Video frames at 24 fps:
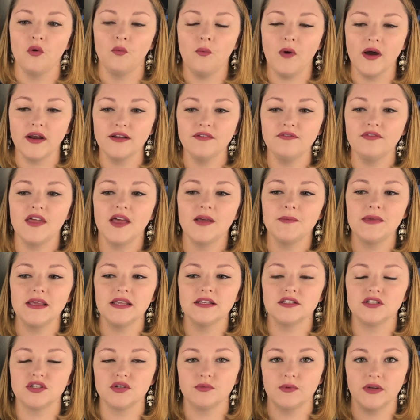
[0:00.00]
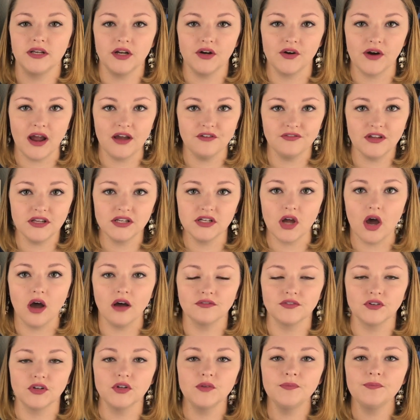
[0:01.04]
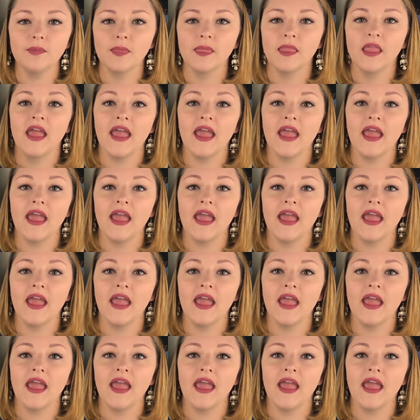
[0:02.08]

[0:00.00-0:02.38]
One of them is to read a graphic novel,